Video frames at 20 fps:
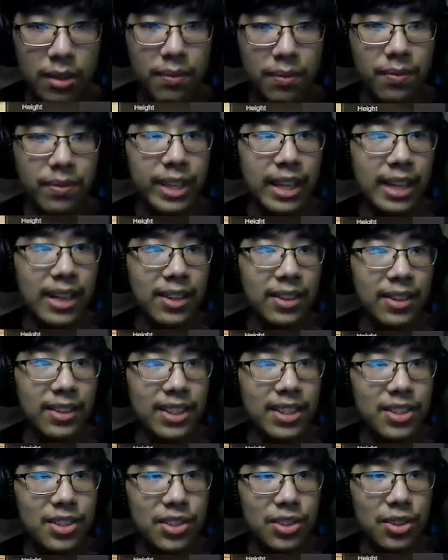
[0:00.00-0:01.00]
Now
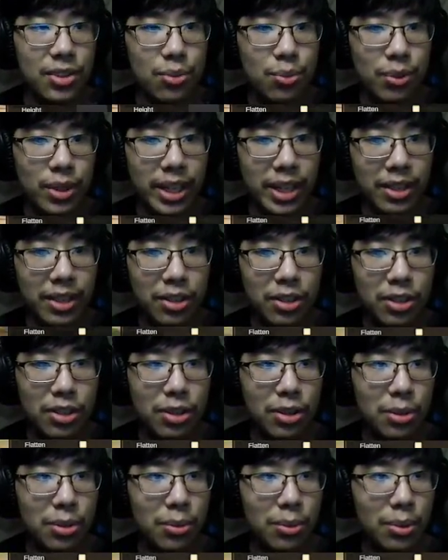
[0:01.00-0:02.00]
this is why I
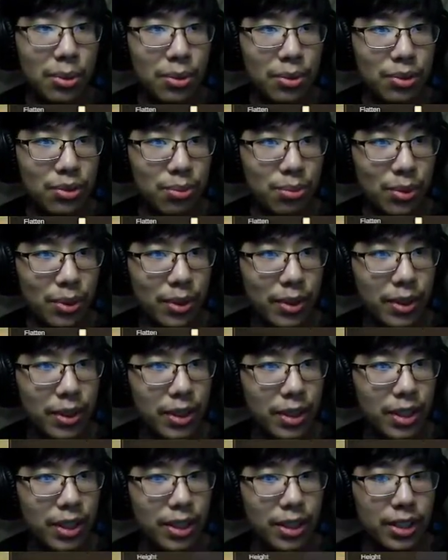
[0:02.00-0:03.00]
call World War
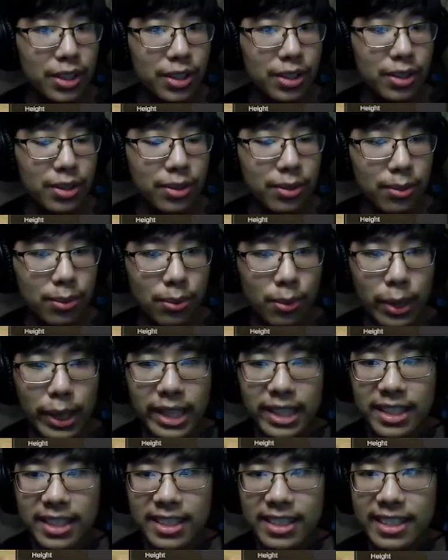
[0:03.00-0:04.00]

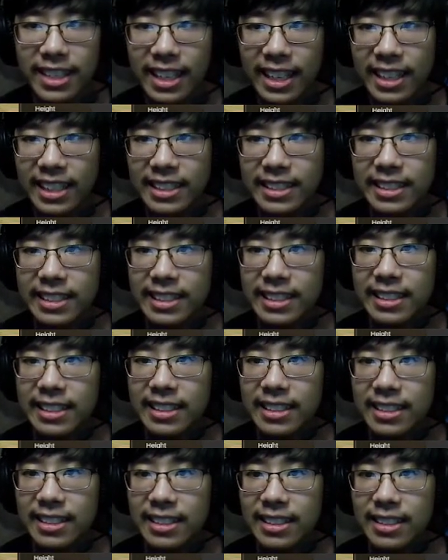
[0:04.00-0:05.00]
I tank.
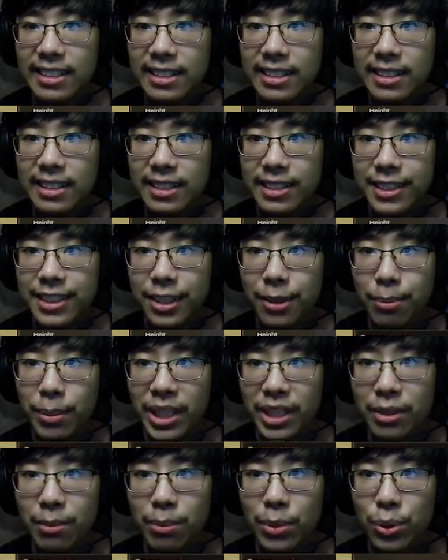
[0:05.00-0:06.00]
It'll
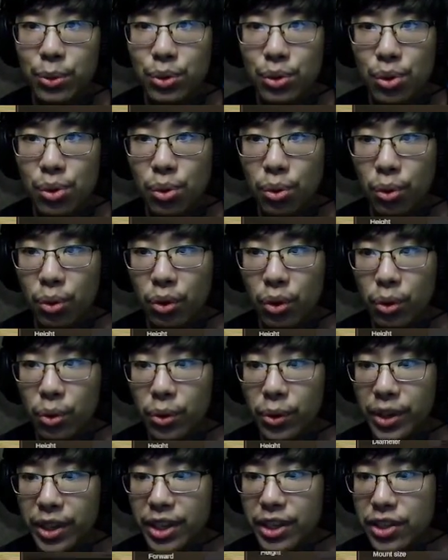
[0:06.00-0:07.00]
make it most
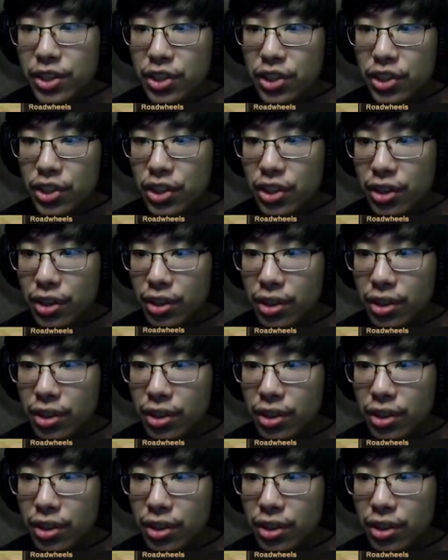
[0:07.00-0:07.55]
glorious.